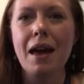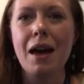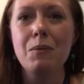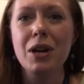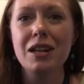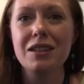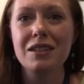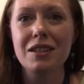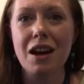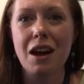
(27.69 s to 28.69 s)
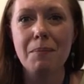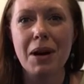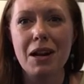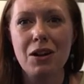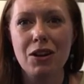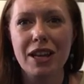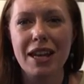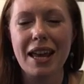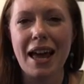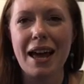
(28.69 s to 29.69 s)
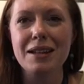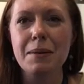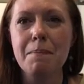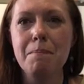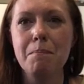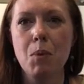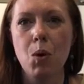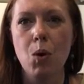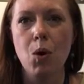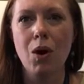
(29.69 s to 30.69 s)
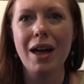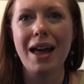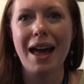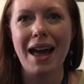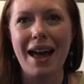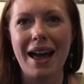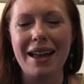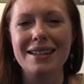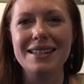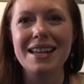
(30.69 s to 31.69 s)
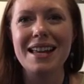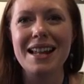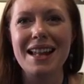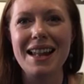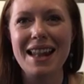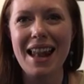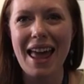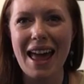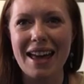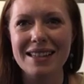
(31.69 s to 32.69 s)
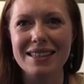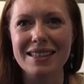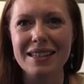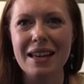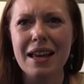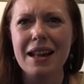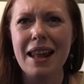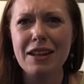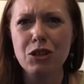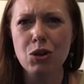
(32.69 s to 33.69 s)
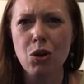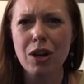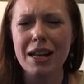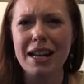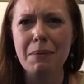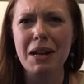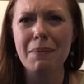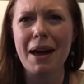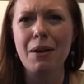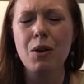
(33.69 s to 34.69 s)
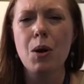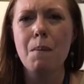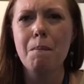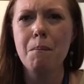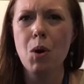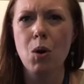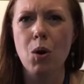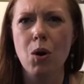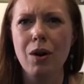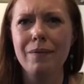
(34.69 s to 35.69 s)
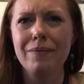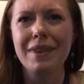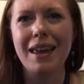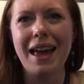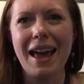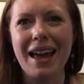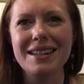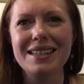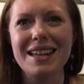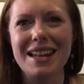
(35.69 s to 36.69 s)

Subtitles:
We're going to start by looking at more and less. Let's talk a little bit about more and